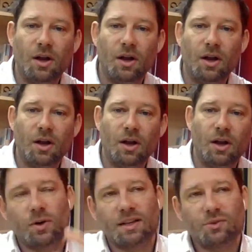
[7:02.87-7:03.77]
And as
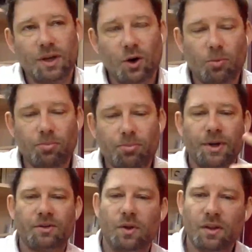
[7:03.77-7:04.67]
long as we
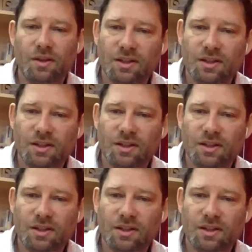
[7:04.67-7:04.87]
operate within